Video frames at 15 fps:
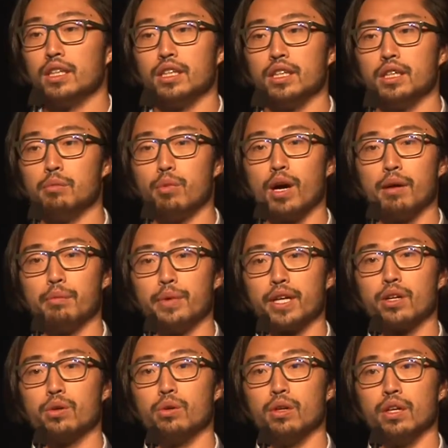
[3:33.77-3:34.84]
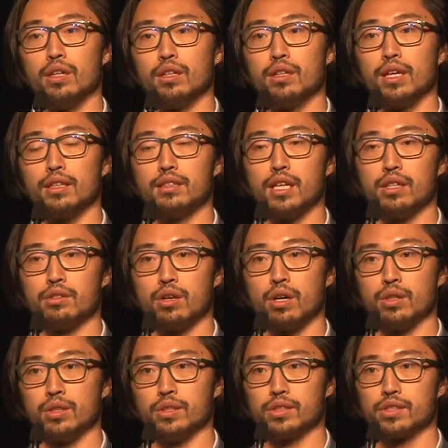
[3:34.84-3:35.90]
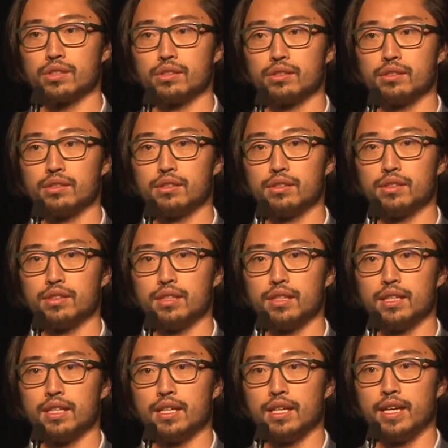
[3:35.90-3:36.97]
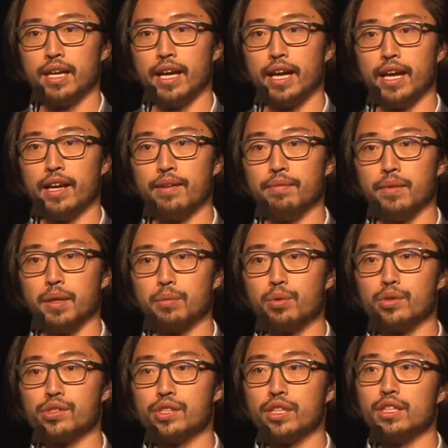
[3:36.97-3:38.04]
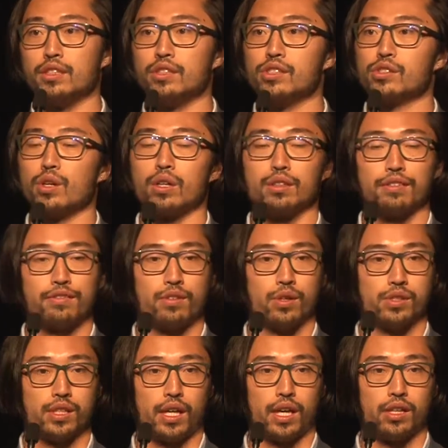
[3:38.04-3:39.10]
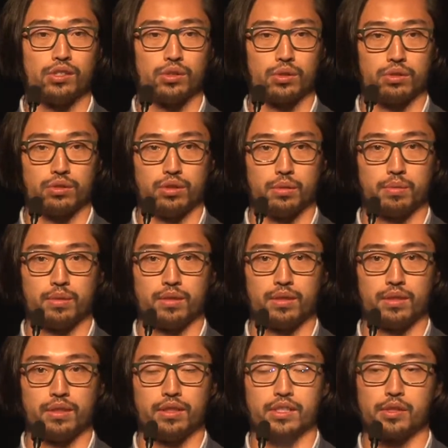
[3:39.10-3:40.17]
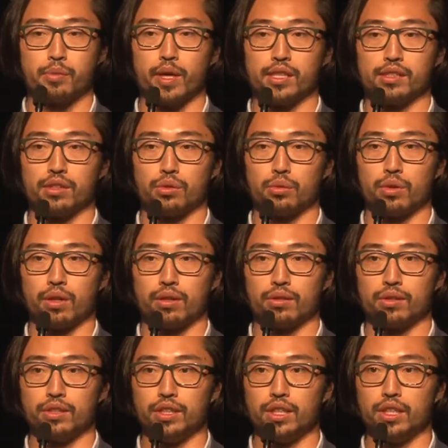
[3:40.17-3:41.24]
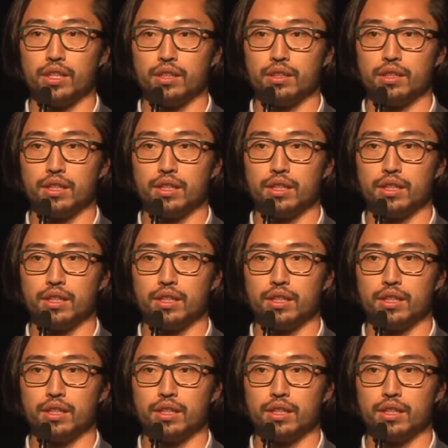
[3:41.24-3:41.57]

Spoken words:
he bought Bitcoin at $10 and proceeded to start the first angel group in the space in 2013.